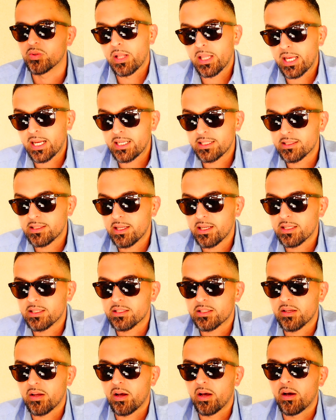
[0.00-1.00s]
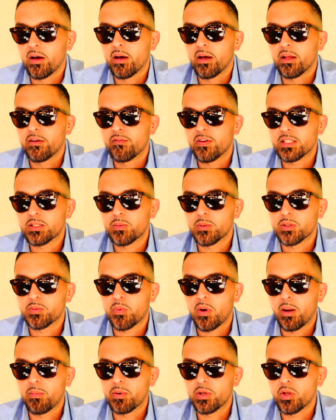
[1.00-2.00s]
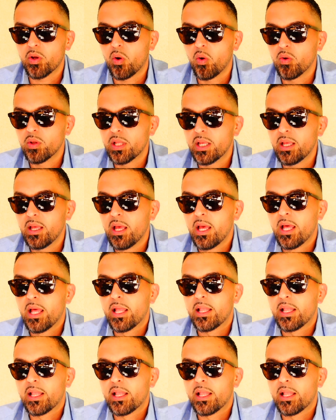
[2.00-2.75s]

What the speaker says: But like I said, it's investments property only.